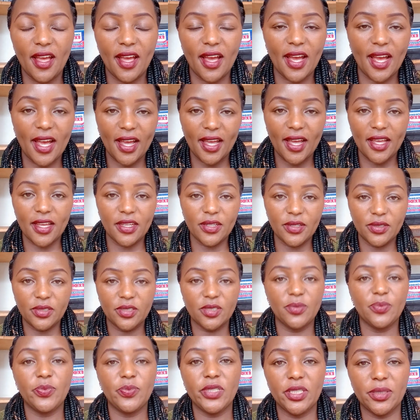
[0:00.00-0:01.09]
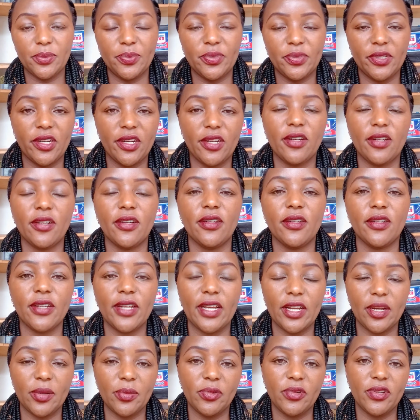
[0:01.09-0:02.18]
Hi good people,
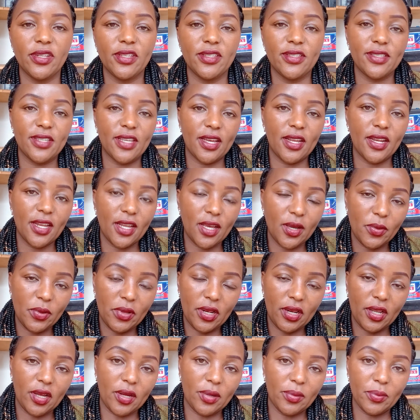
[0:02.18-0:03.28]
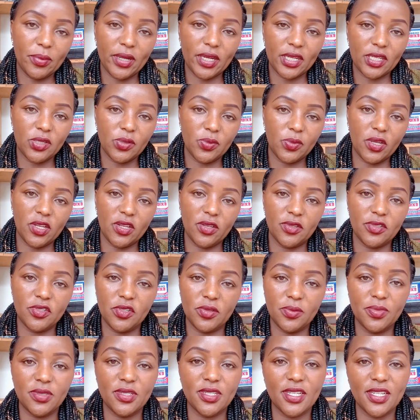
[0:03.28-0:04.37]
karibuni sana, welcome back to my
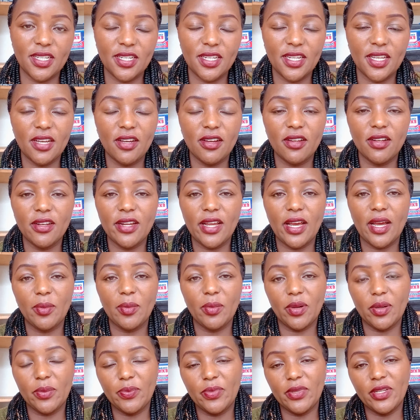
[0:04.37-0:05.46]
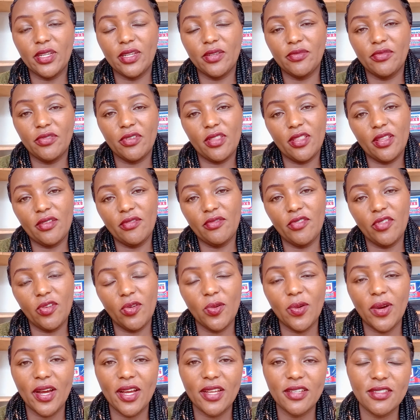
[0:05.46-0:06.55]
YouTube channel. I'm happy for the
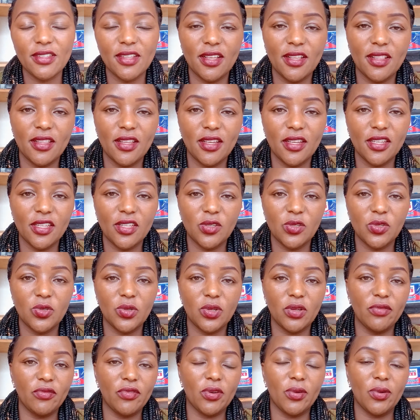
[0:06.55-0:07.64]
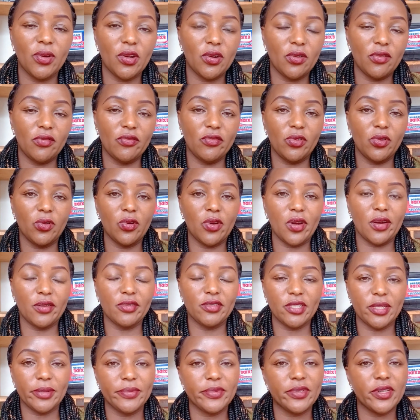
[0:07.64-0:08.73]
viewers and thank you to every one of you who have
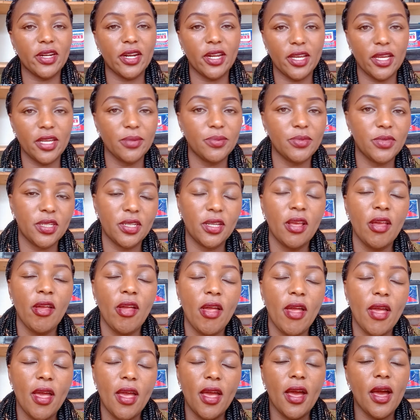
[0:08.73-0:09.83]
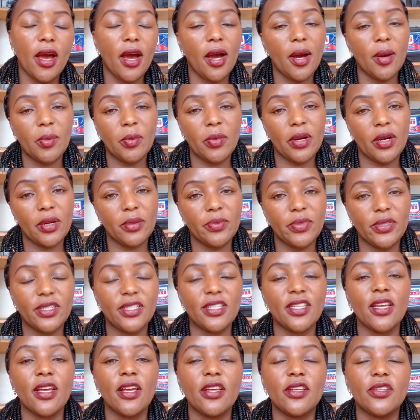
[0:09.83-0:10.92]
subscribed. I'm happy.